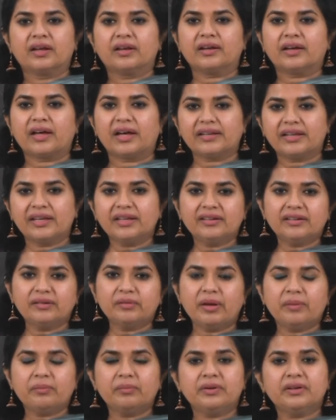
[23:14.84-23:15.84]
Again,
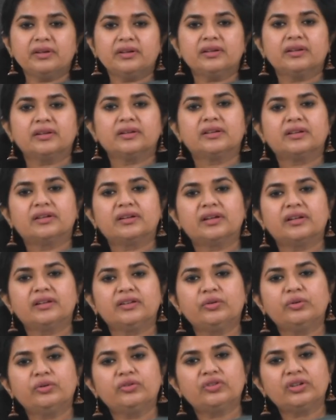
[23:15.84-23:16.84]
remember,
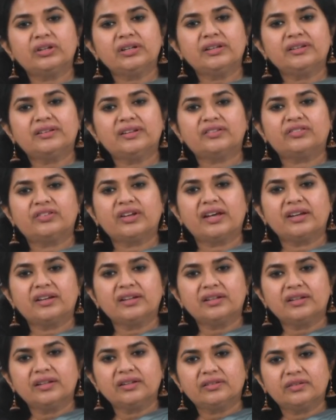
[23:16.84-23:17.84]
usually the
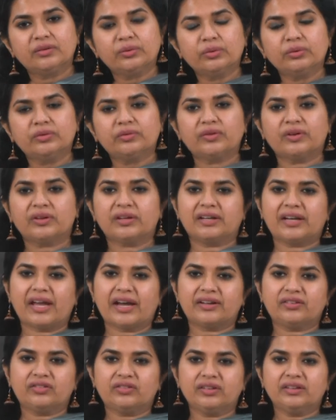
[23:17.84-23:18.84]
gerund is used for an
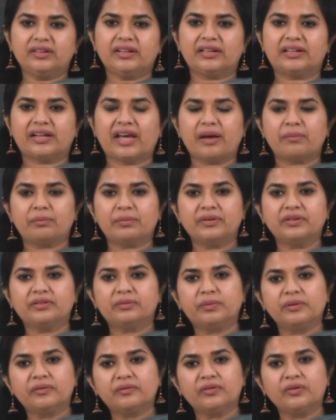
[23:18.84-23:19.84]
action that happens
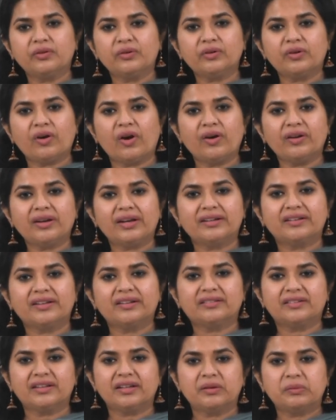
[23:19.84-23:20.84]
before or at the
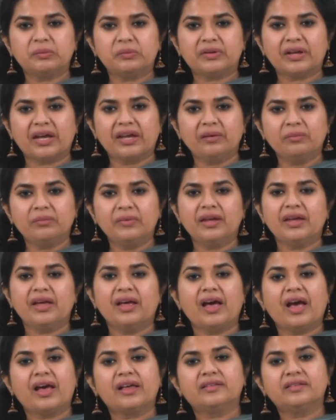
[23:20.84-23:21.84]
same time
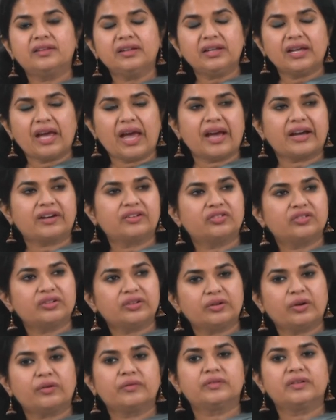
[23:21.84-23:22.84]
as the
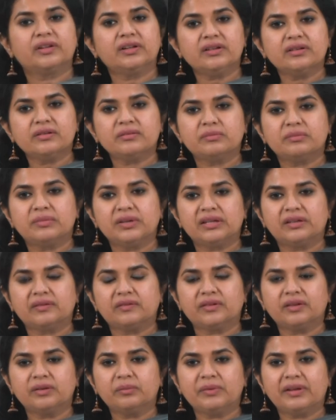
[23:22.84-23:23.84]
action of the main
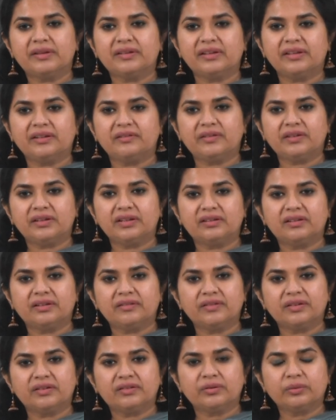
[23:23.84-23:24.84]
verb, and the
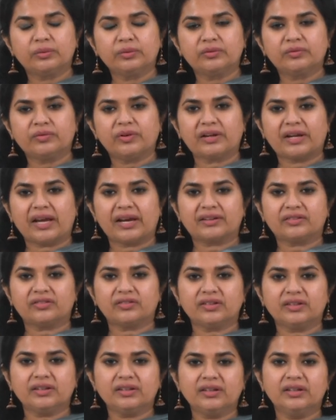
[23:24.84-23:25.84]
infinitive is used for
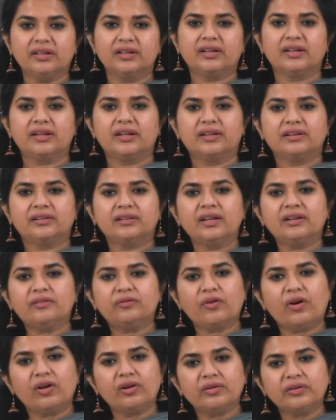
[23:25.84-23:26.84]
action that
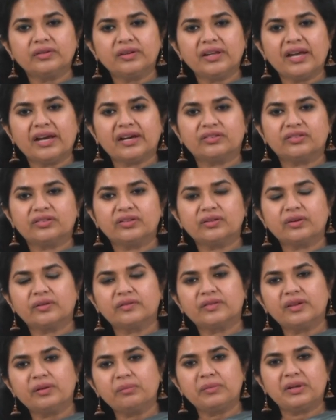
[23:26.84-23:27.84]
follow the action
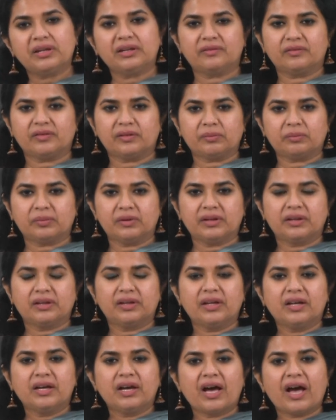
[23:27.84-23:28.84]
of the main verb.
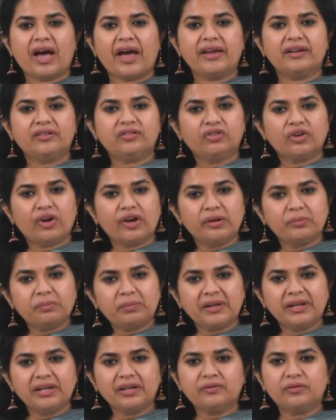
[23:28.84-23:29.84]
I enjoy
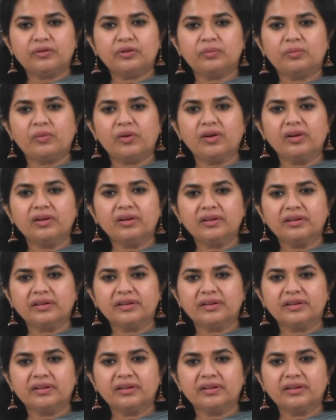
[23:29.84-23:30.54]
playing football,